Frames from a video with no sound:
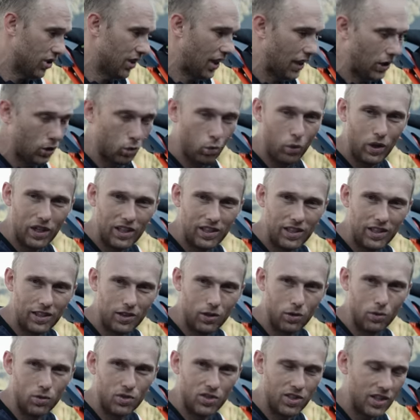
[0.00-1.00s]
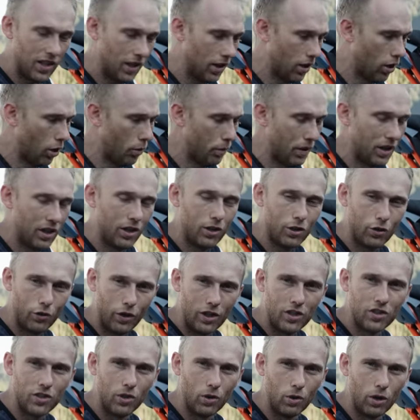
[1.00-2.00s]
that with it you see how many
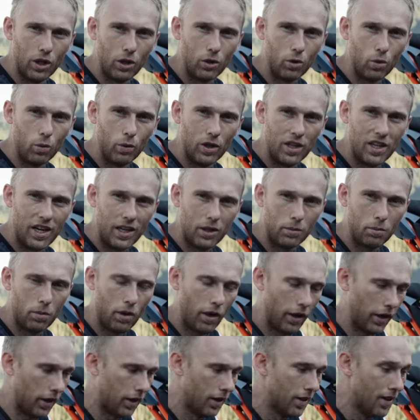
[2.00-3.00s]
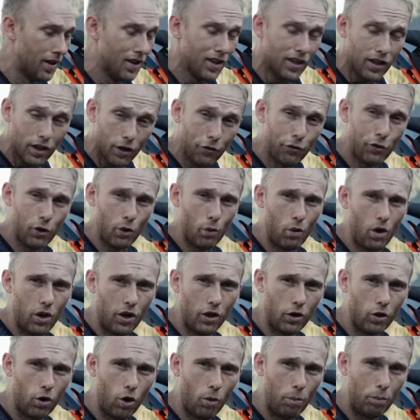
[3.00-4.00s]
tricks you can do with that bike. If you want
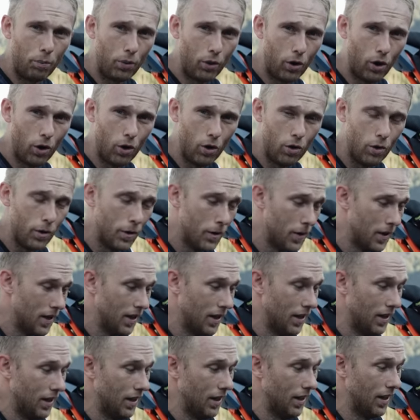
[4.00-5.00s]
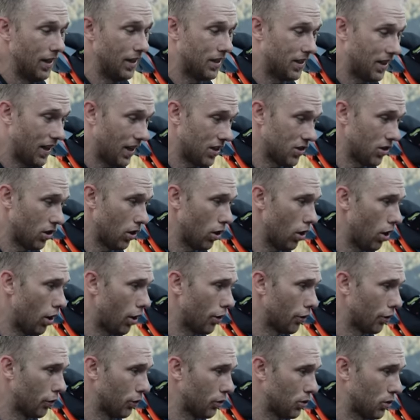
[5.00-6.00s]
to go pro it has a
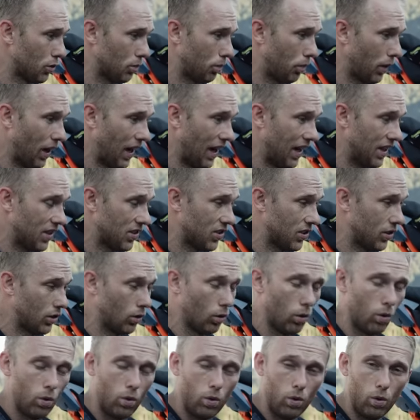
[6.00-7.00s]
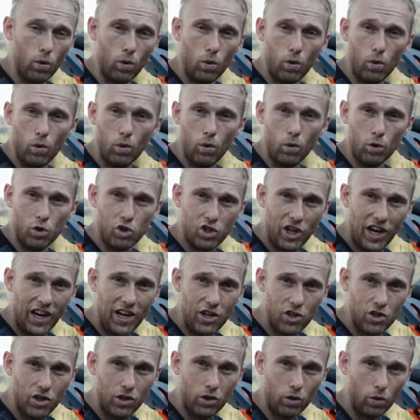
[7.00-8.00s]
lot of space to
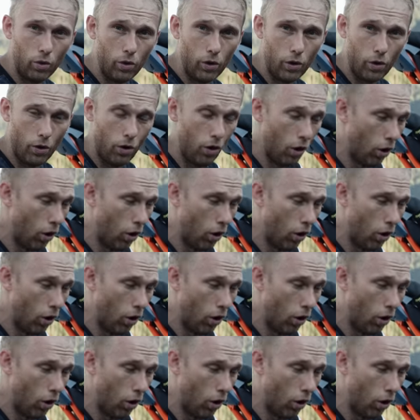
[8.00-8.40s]
change it to your